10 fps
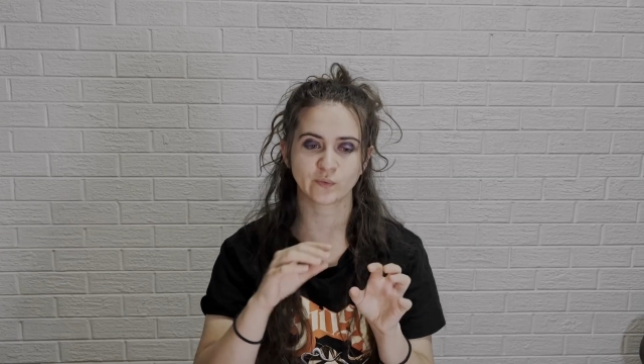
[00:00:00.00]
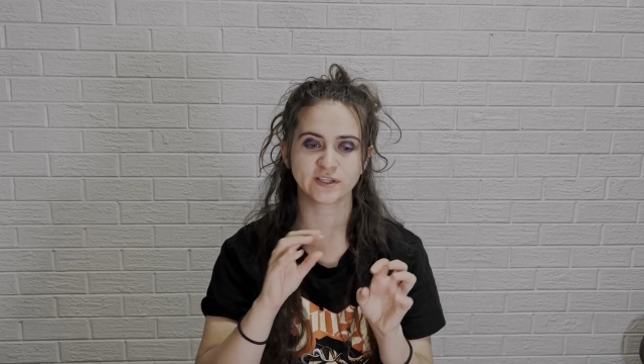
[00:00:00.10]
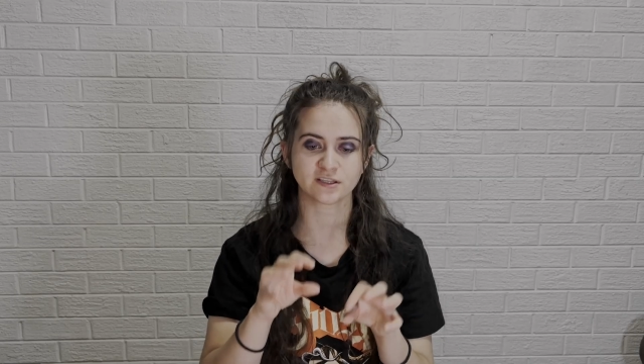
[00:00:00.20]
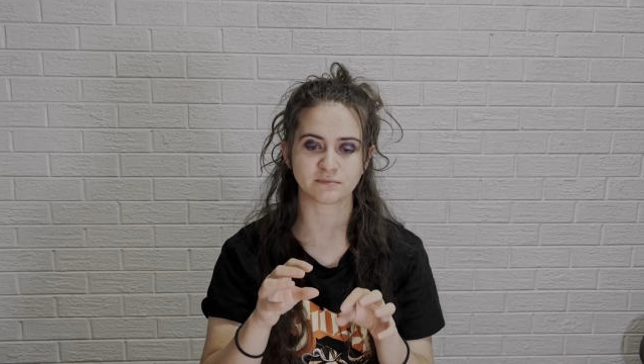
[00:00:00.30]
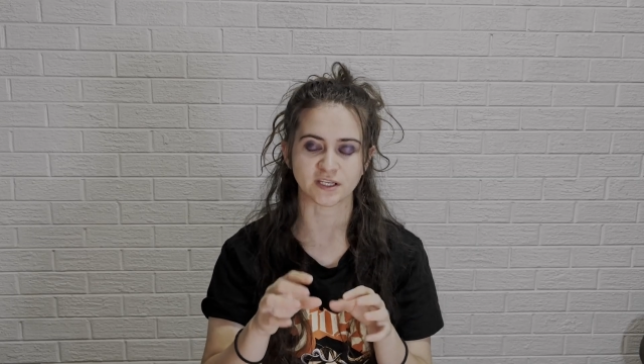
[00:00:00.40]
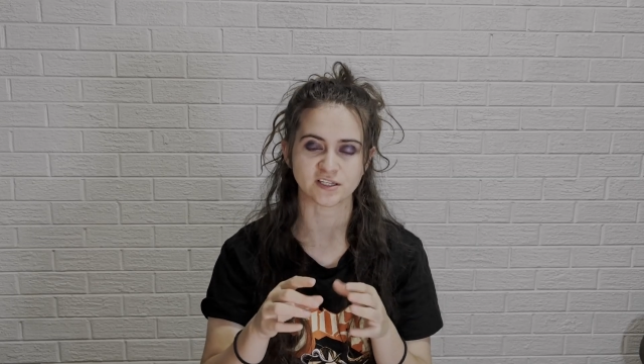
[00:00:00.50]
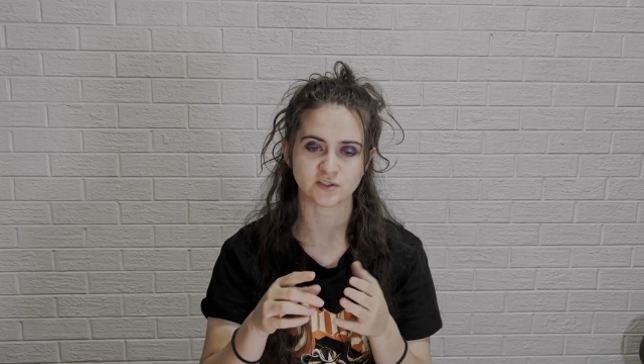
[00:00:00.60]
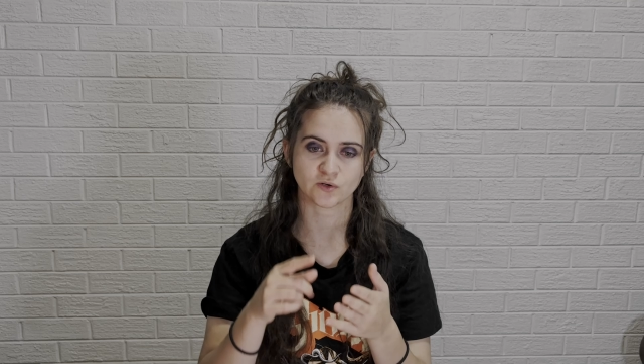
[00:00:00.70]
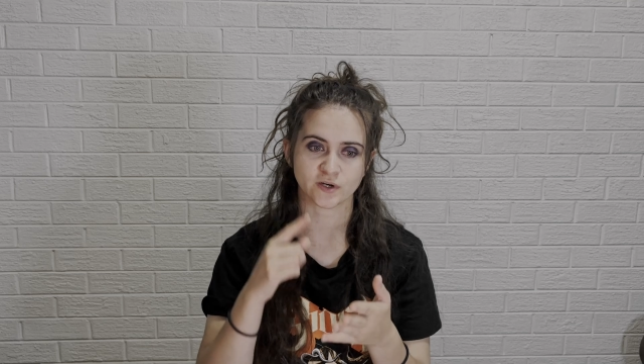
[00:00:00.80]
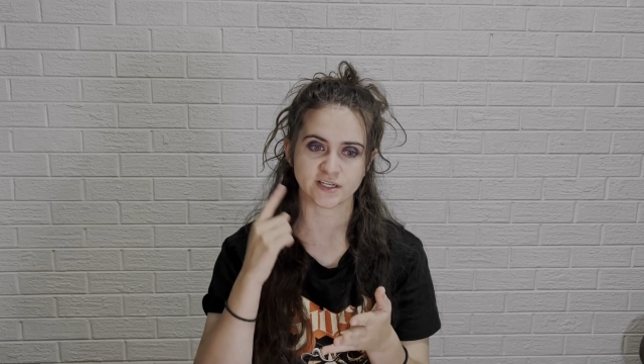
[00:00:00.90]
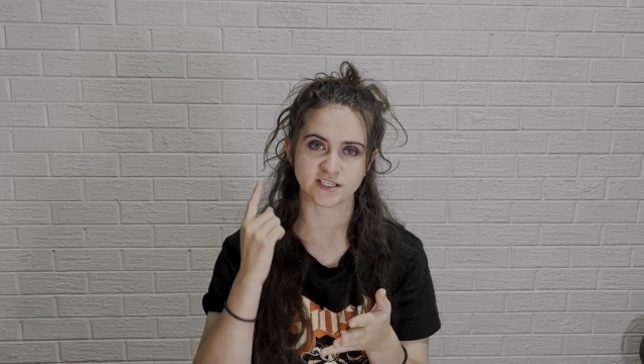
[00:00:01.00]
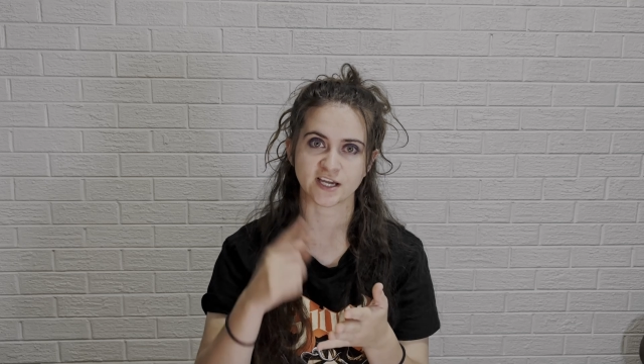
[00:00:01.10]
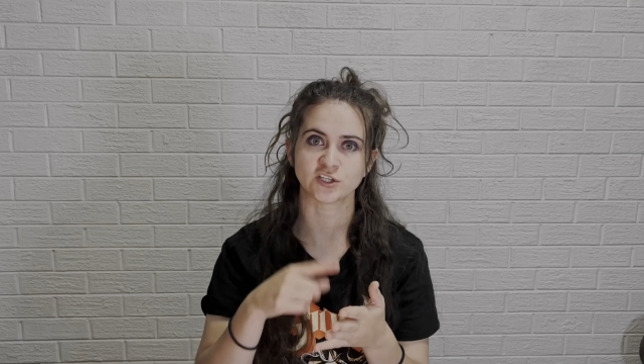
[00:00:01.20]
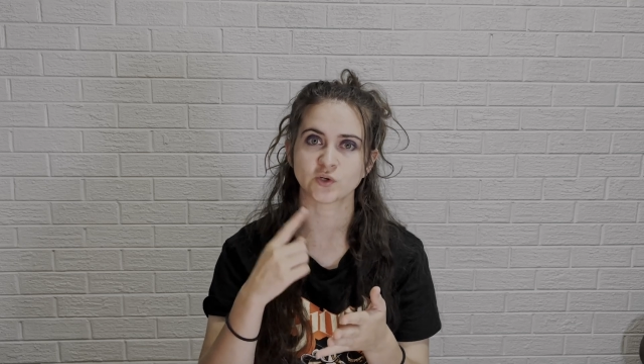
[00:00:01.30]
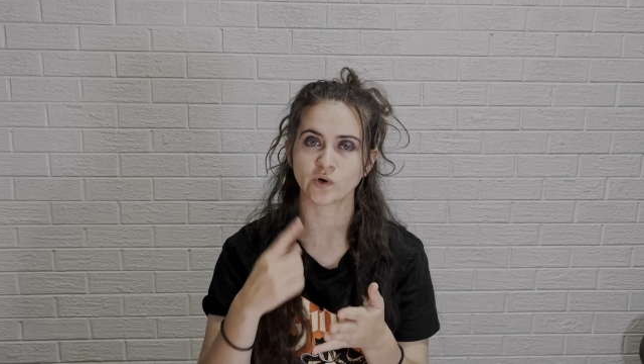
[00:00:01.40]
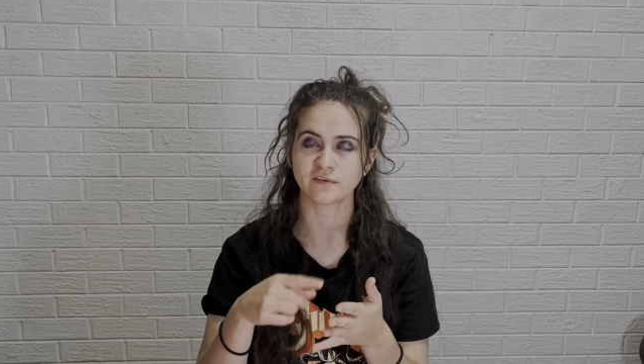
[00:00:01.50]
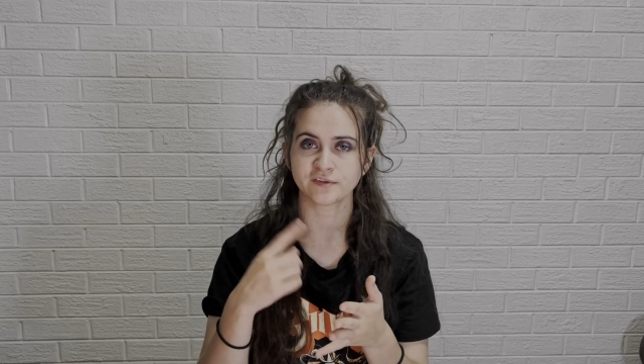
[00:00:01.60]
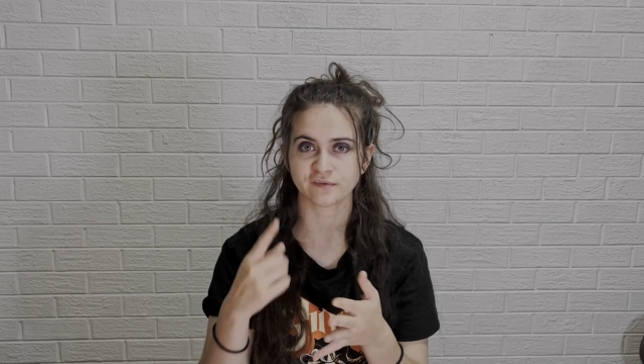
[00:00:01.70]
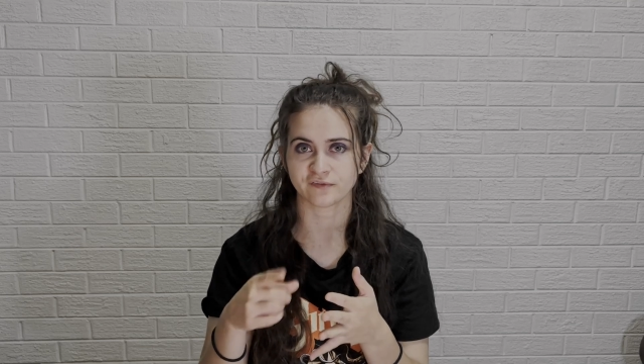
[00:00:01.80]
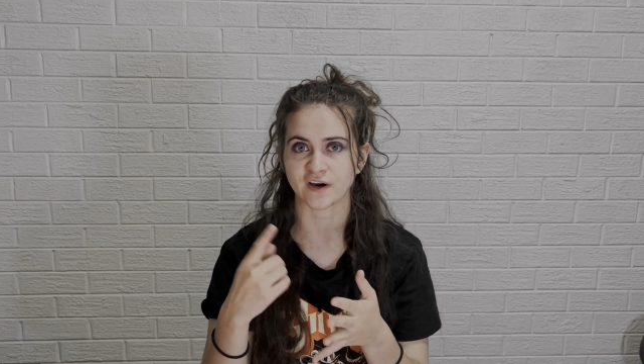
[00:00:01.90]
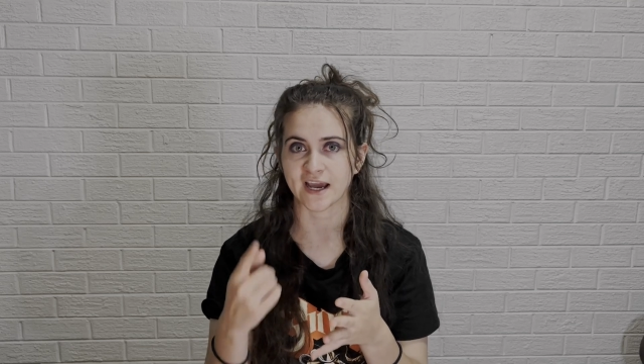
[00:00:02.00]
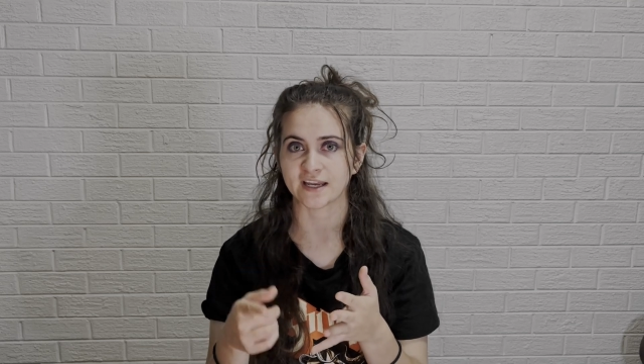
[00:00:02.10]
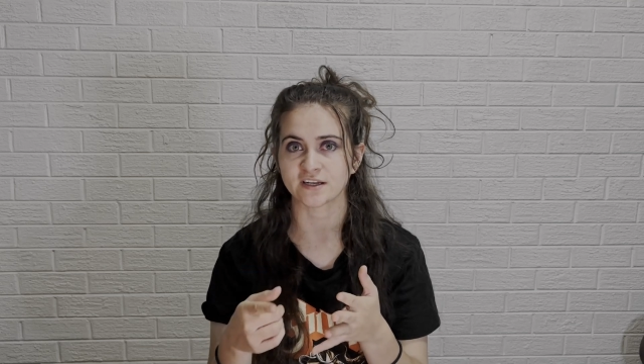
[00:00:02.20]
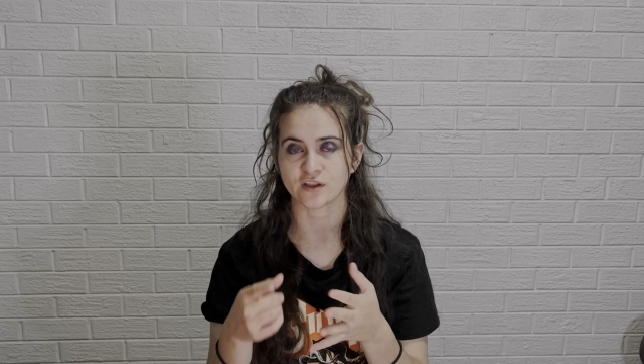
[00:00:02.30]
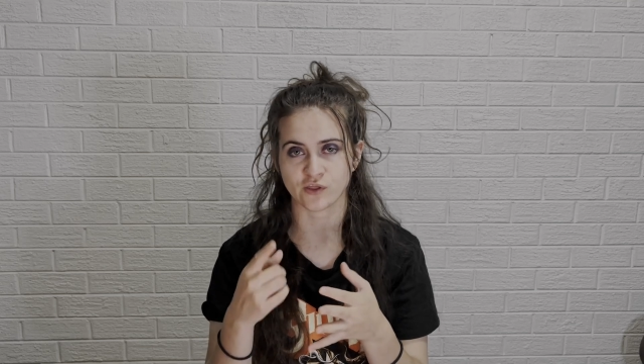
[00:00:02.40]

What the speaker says: With the mini stories, I do often find